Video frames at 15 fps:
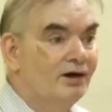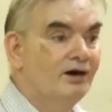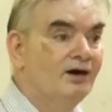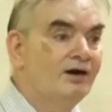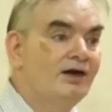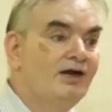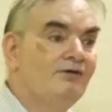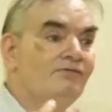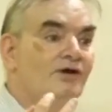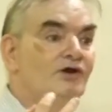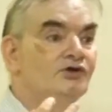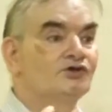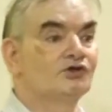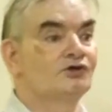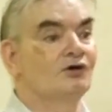for
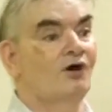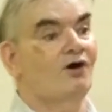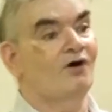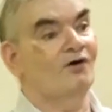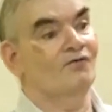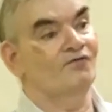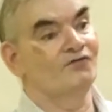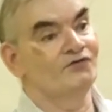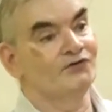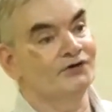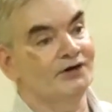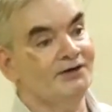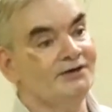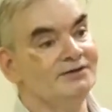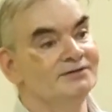revaluation
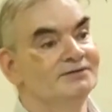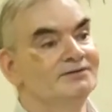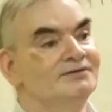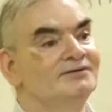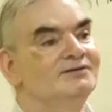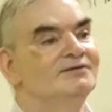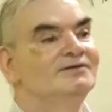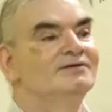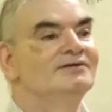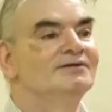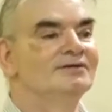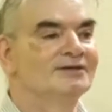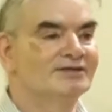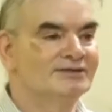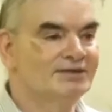of your
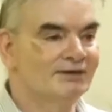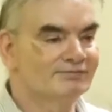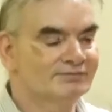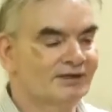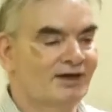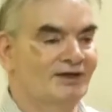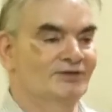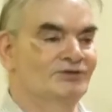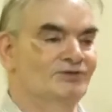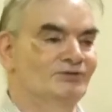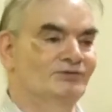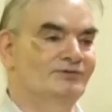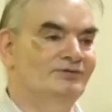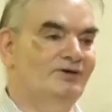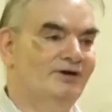
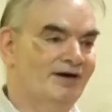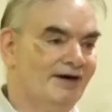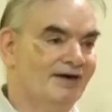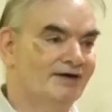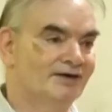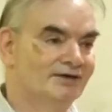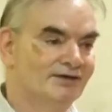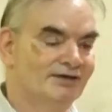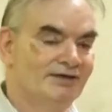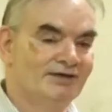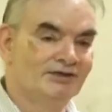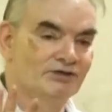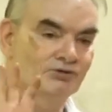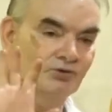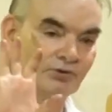reserves also. All
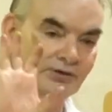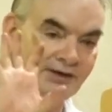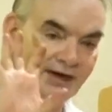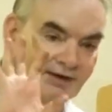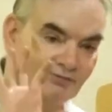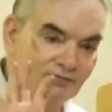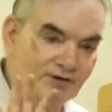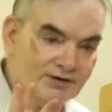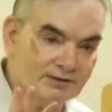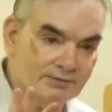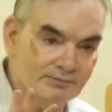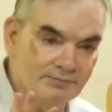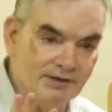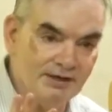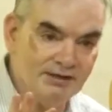right. So
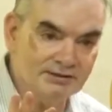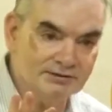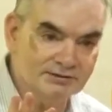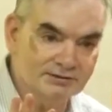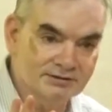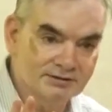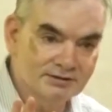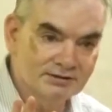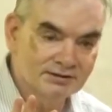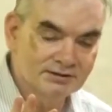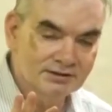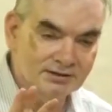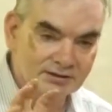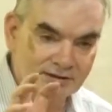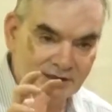net worth
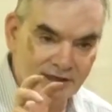means